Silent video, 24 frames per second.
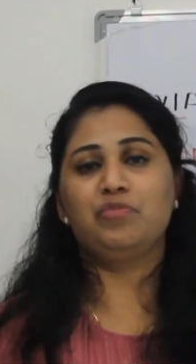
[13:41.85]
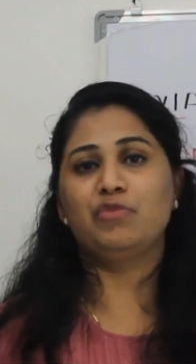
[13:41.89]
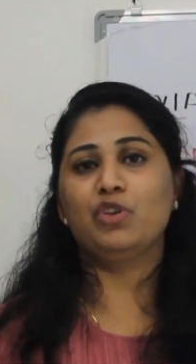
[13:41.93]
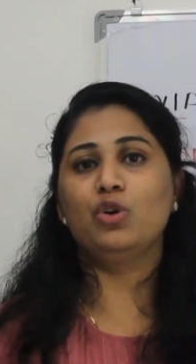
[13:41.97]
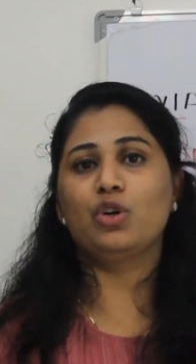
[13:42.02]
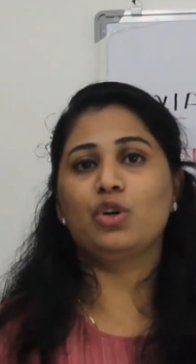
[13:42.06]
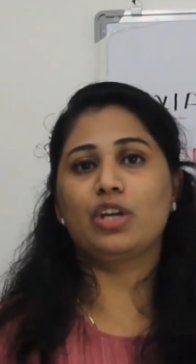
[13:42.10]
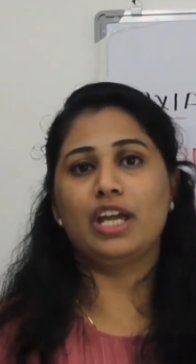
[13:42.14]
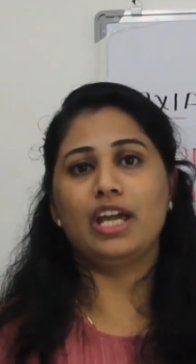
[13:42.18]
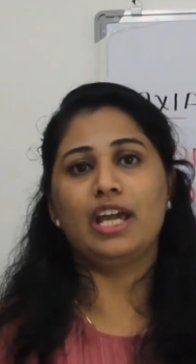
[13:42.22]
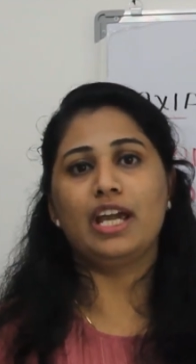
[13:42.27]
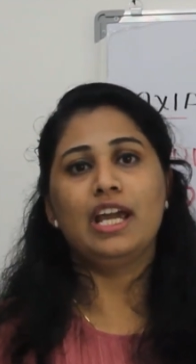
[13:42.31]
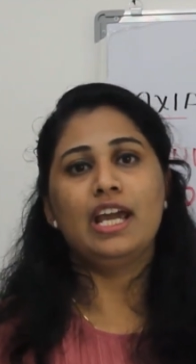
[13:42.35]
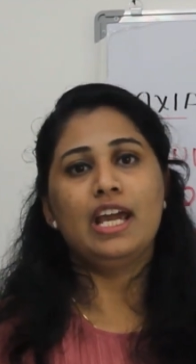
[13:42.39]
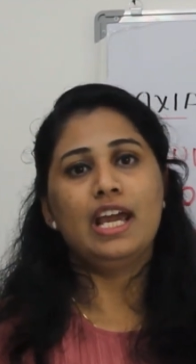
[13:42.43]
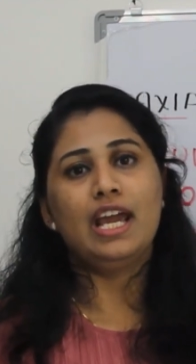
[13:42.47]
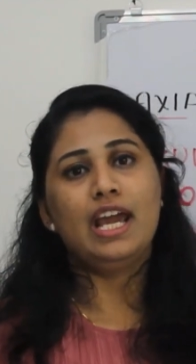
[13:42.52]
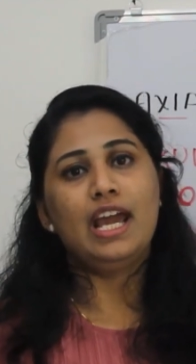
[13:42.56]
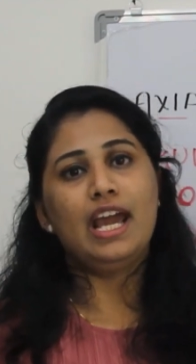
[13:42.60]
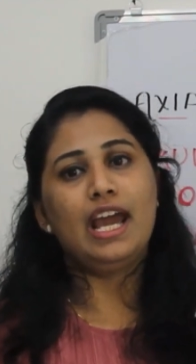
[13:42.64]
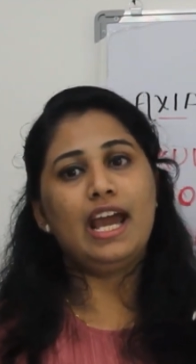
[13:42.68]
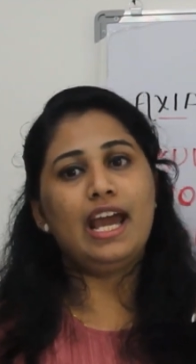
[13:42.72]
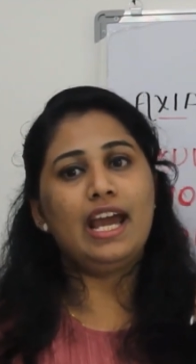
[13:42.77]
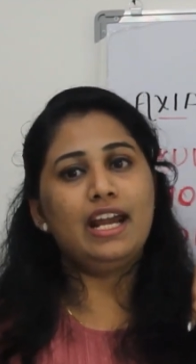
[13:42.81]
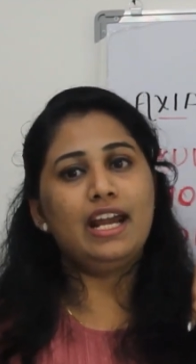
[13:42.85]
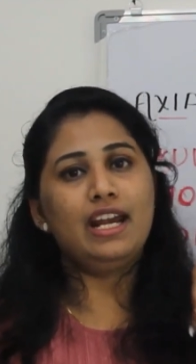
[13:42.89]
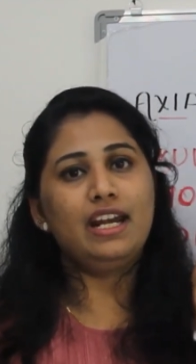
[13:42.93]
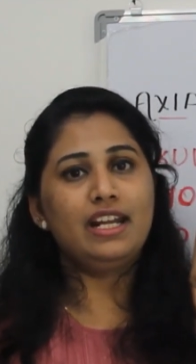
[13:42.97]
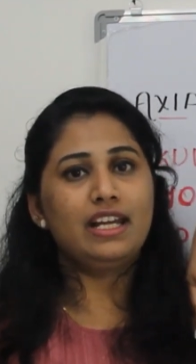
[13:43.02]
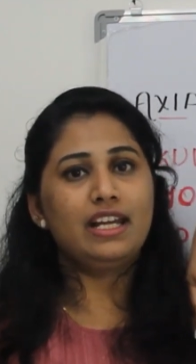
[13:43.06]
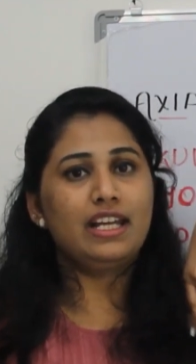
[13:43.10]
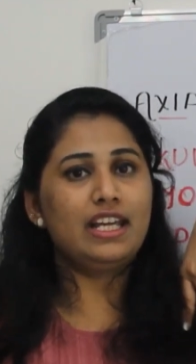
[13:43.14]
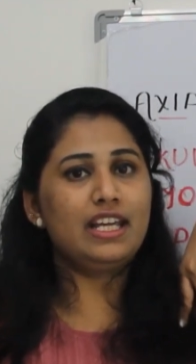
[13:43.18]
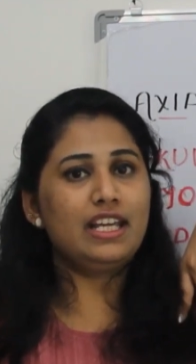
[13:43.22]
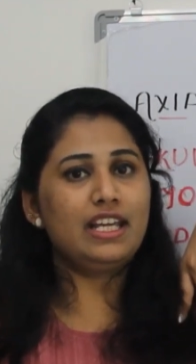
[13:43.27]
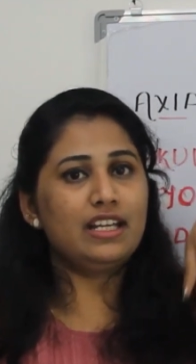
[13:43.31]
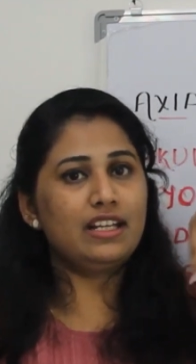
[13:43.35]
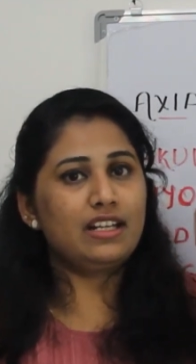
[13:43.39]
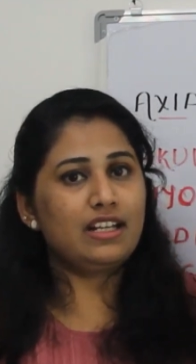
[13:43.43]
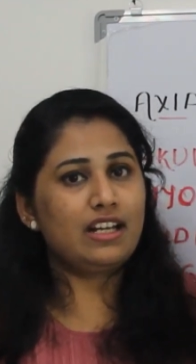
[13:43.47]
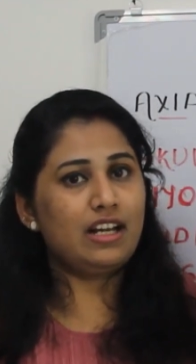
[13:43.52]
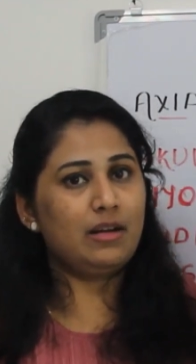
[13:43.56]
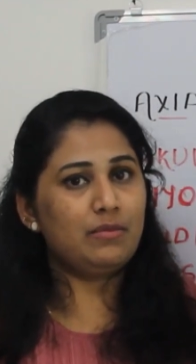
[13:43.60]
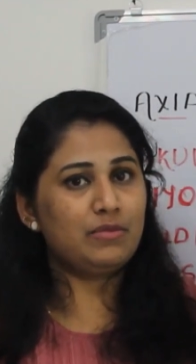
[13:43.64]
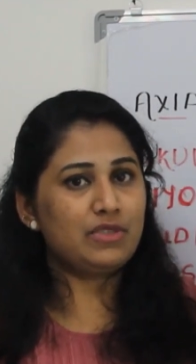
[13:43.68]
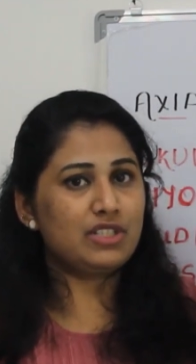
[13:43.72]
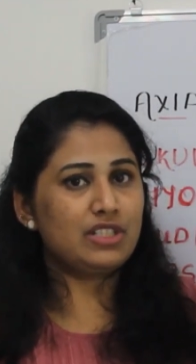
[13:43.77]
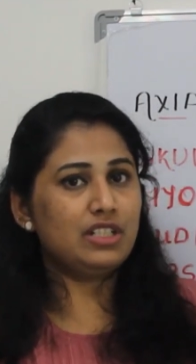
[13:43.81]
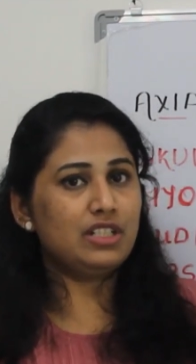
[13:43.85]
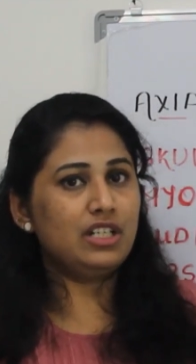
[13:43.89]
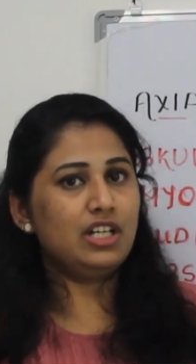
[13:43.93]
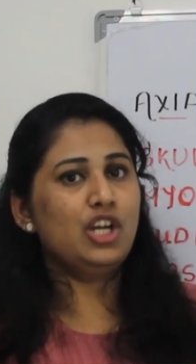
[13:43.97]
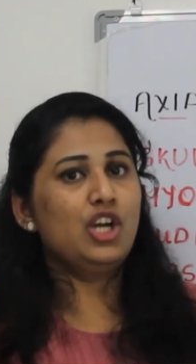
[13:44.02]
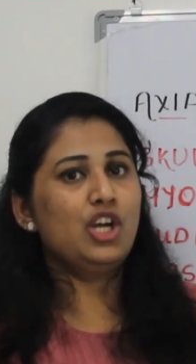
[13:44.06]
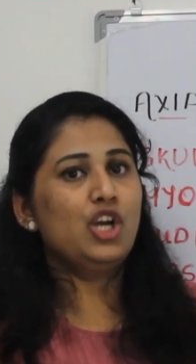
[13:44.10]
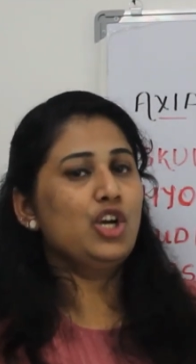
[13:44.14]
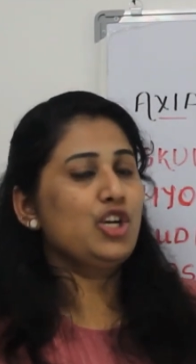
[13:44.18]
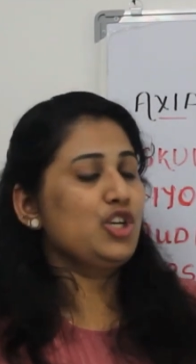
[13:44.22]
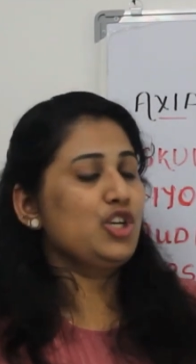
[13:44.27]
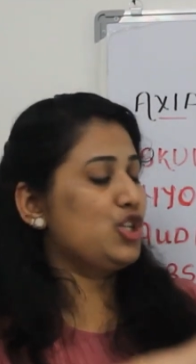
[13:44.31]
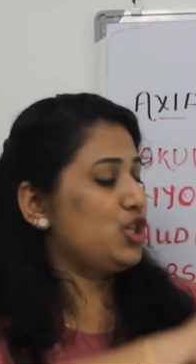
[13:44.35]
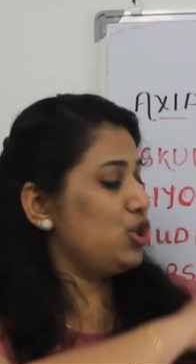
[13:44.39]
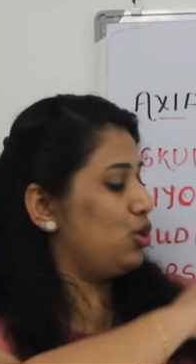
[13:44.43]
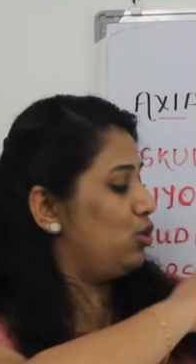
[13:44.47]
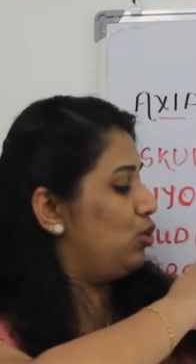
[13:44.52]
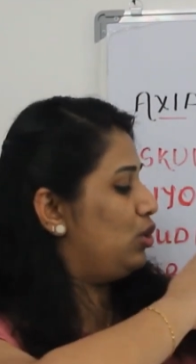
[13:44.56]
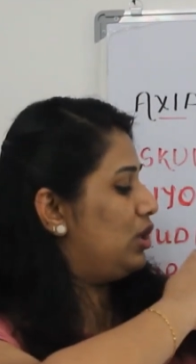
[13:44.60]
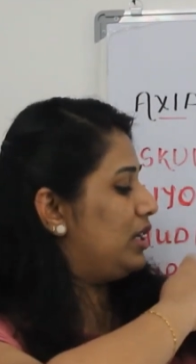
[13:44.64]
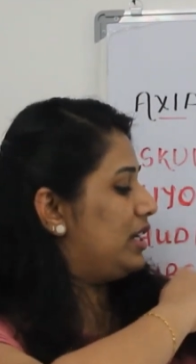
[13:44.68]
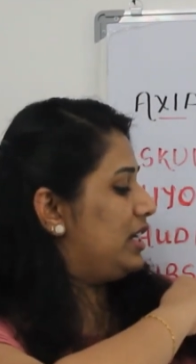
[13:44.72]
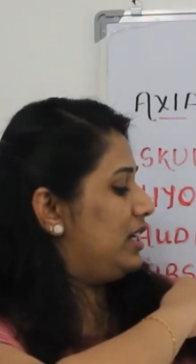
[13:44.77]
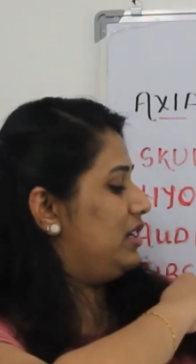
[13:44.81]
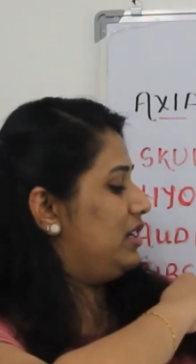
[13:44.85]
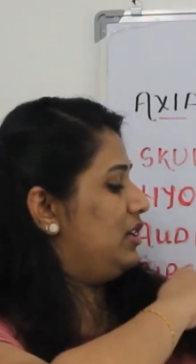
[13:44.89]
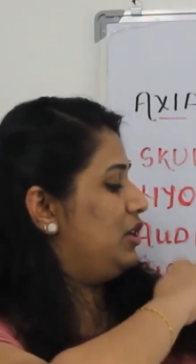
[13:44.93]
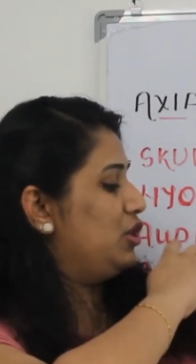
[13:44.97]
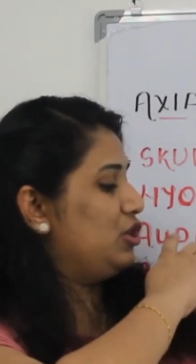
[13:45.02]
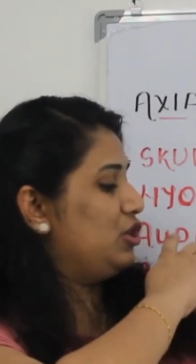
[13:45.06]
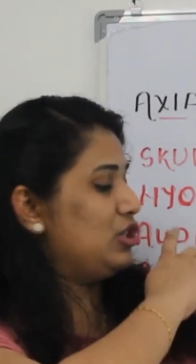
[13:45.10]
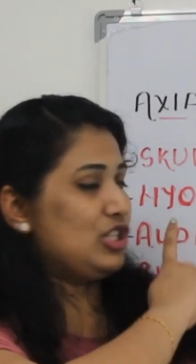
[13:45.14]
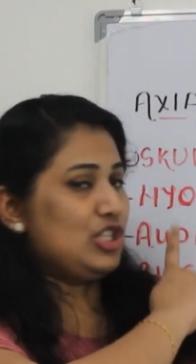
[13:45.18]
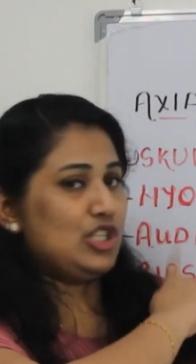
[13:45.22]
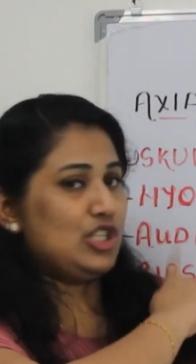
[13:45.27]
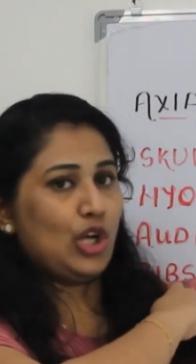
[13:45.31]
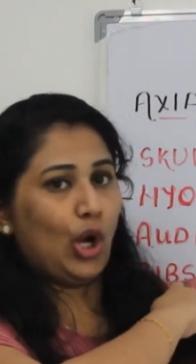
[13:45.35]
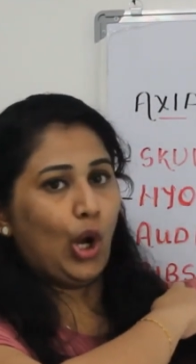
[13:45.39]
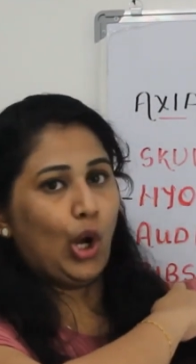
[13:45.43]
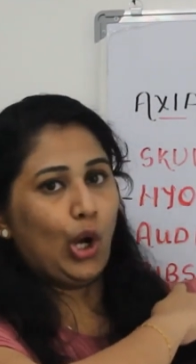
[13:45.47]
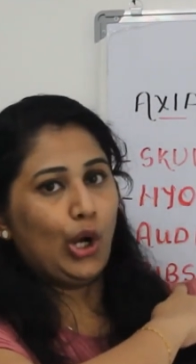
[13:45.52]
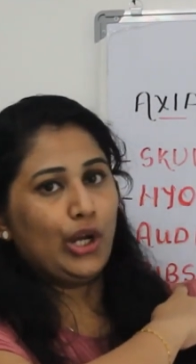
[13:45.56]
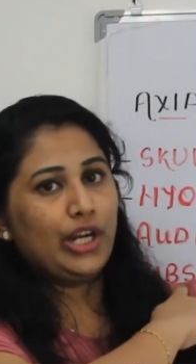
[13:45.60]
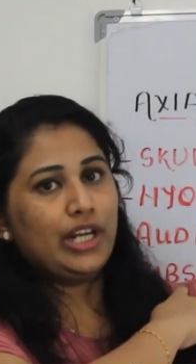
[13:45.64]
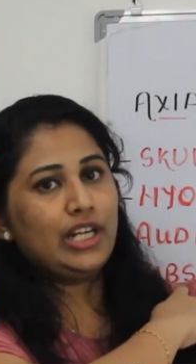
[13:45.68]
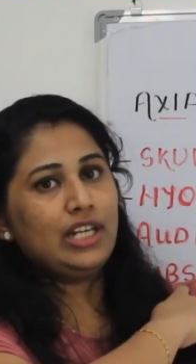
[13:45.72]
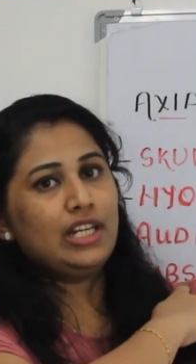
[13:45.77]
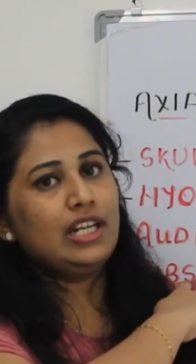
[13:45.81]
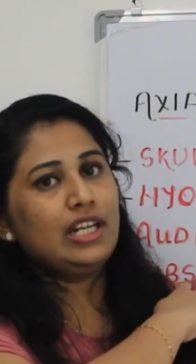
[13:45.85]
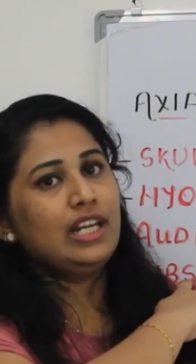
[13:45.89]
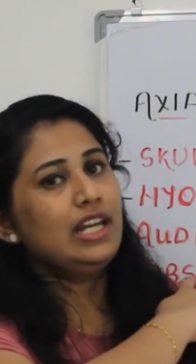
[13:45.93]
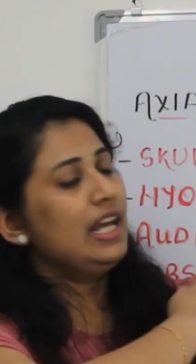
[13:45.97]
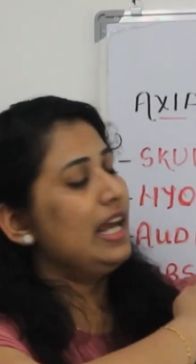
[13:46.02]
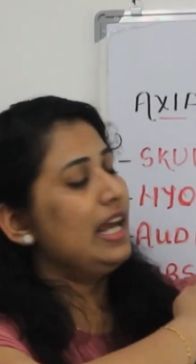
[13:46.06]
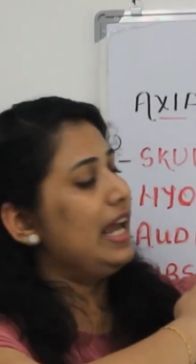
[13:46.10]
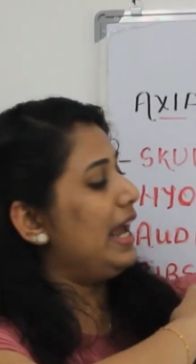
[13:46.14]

Okay, and here comes the shoulder joint,